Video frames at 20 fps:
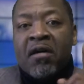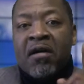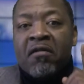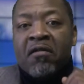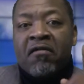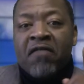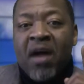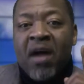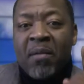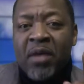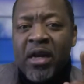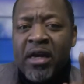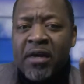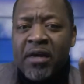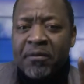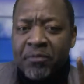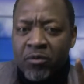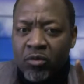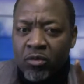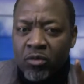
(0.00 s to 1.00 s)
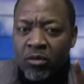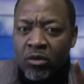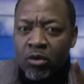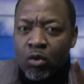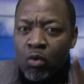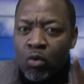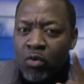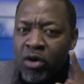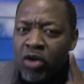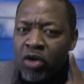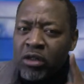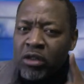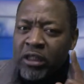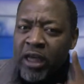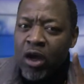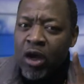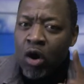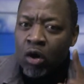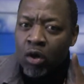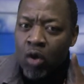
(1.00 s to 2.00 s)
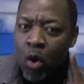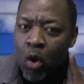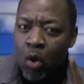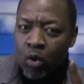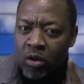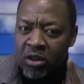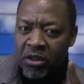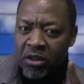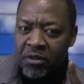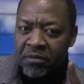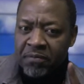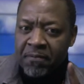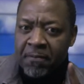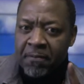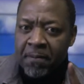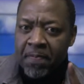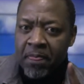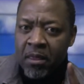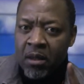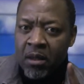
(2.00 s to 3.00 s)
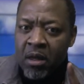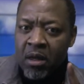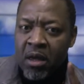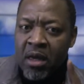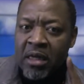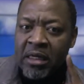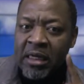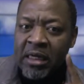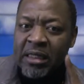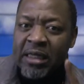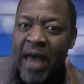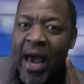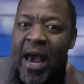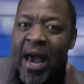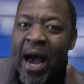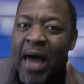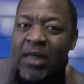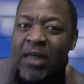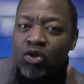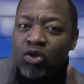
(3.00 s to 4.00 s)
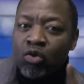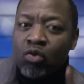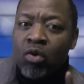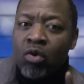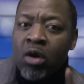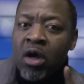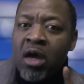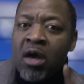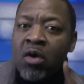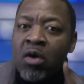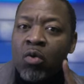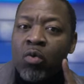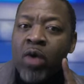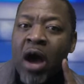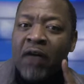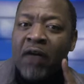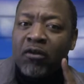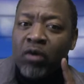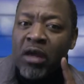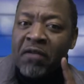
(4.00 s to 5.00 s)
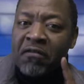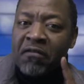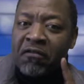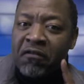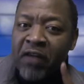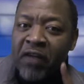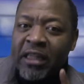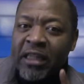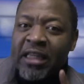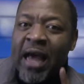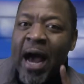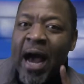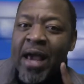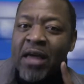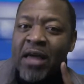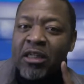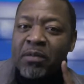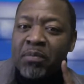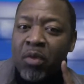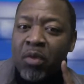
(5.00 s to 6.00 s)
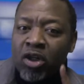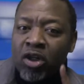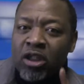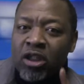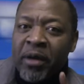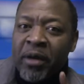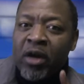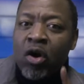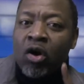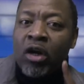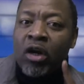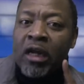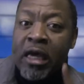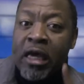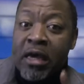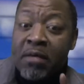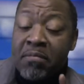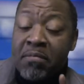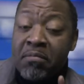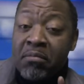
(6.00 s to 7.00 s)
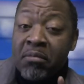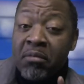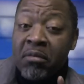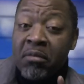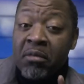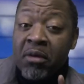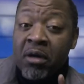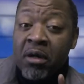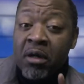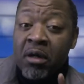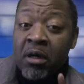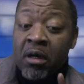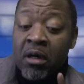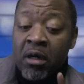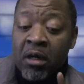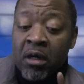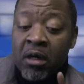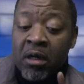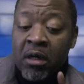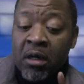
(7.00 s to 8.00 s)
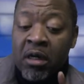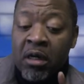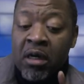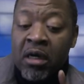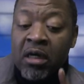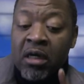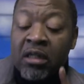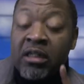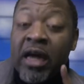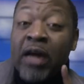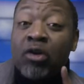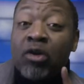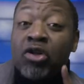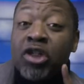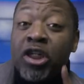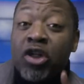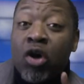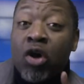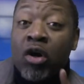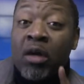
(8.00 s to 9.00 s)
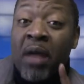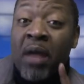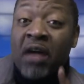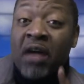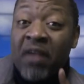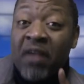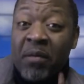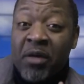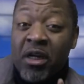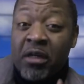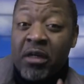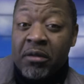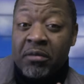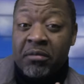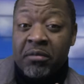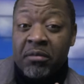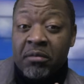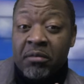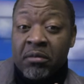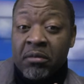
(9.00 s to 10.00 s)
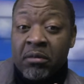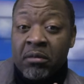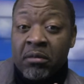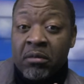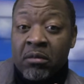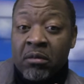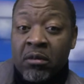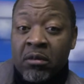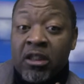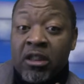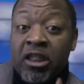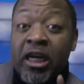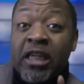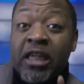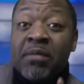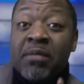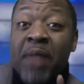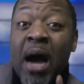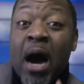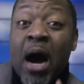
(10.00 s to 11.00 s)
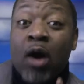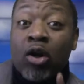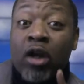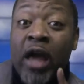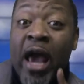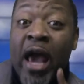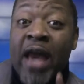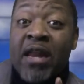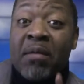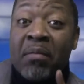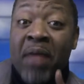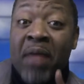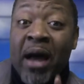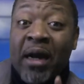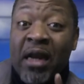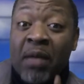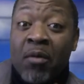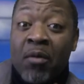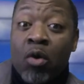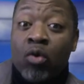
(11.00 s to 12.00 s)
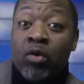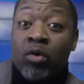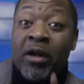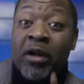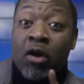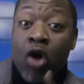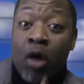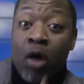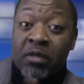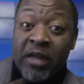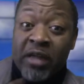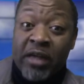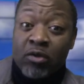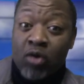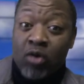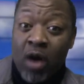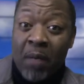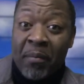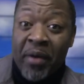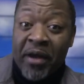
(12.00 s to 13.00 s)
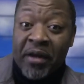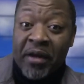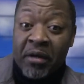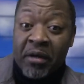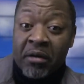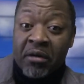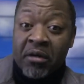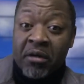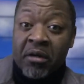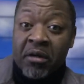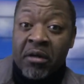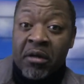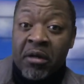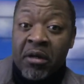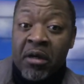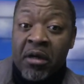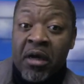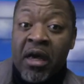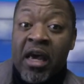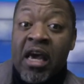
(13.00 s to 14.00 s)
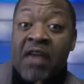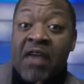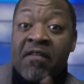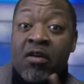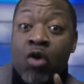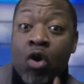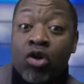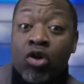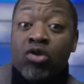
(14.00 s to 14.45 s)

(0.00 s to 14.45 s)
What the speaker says: Family, we need to stay on code. This guy we have to inflict the highest punishment on him trying to shit on the black family. Chase him out any black neighborhood that he comes there to campaign. If he goes